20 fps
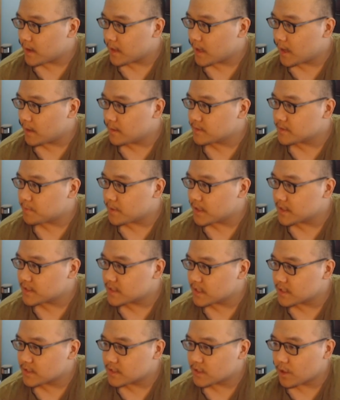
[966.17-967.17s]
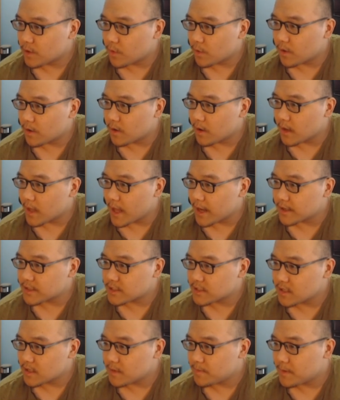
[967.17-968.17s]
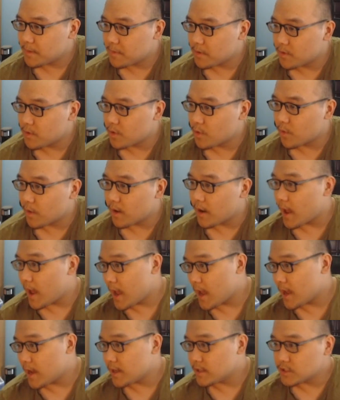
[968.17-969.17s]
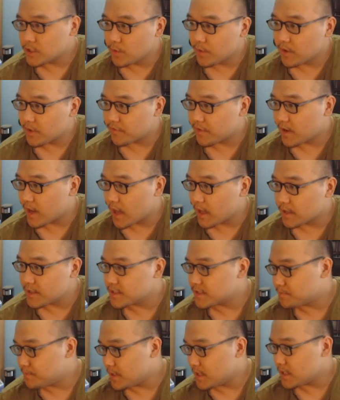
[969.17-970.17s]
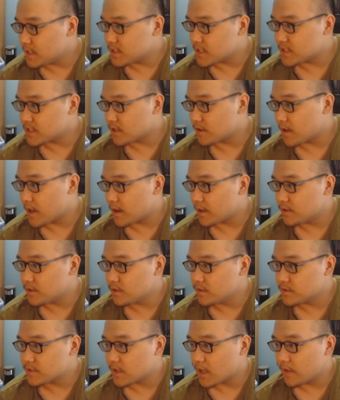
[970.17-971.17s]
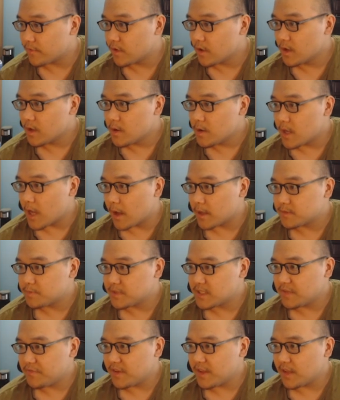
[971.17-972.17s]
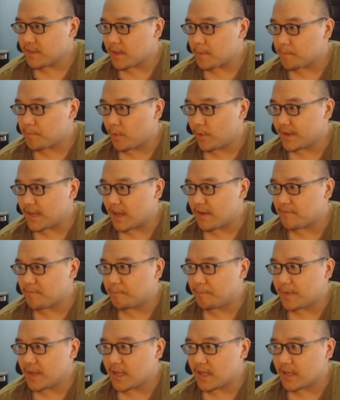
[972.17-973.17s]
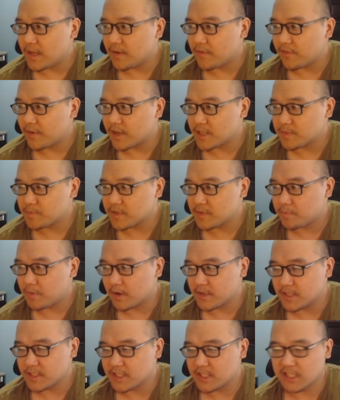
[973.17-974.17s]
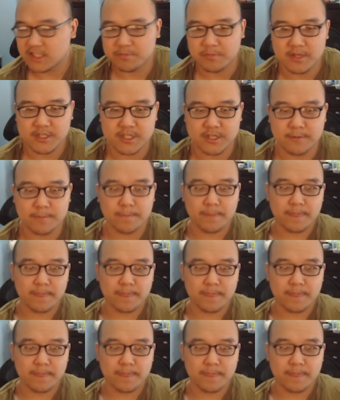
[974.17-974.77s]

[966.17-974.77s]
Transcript: games played since there were a lot of shitty people who were A, doing it for dailies, B, just didn't know how to do stuff. Yeah, specifically on the point of B for this person's submission.